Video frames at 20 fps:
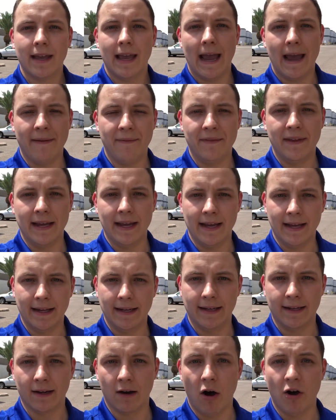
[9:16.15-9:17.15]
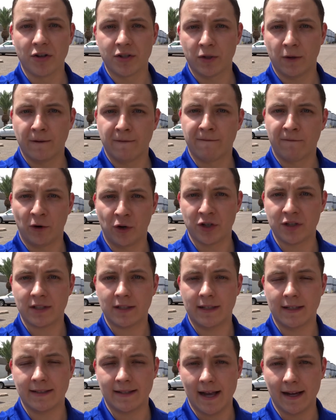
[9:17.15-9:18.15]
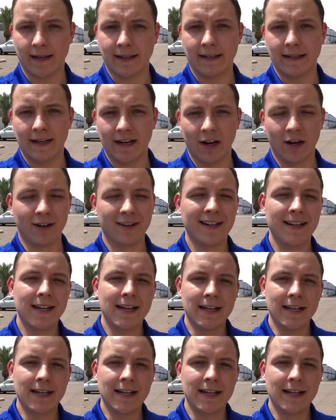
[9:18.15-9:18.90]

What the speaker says: And then also in first to second gear,